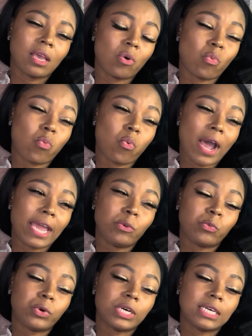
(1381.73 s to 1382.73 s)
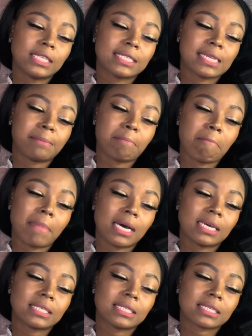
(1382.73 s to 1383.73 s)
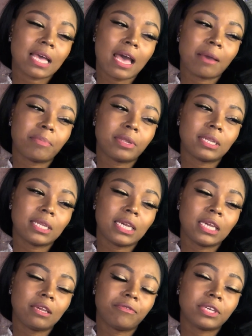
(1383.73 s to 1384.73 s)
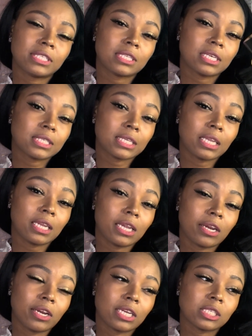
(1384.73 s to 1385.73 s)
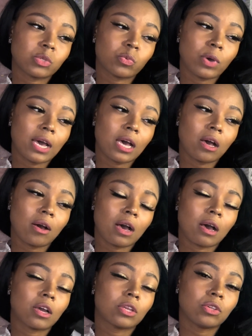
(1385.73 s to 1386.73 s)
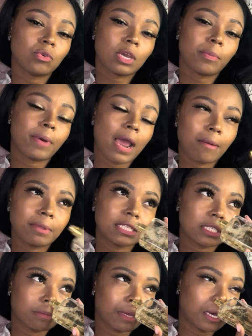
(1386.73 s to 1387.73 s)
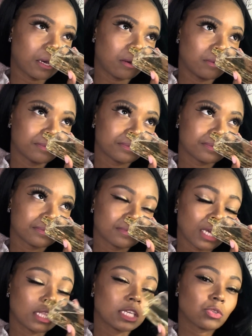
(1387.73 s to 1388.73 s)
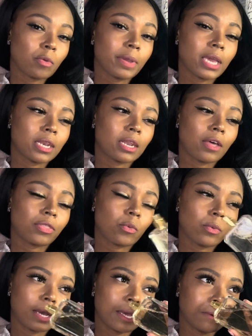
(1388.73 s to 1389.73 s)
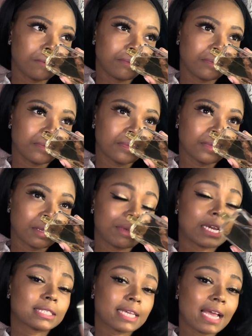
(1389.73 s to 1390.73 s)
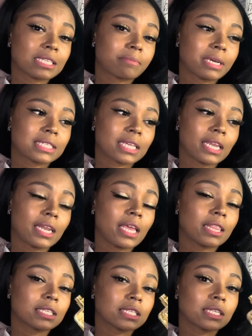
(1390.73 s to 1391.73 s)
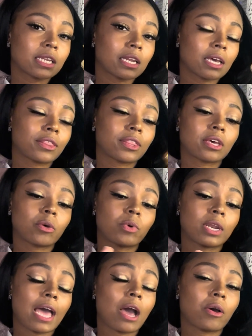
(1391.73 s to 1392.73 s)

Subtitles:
white woods, and musk, I believe it's in here as well. You could probably smell, this will be another one because it has musk in it. This is another one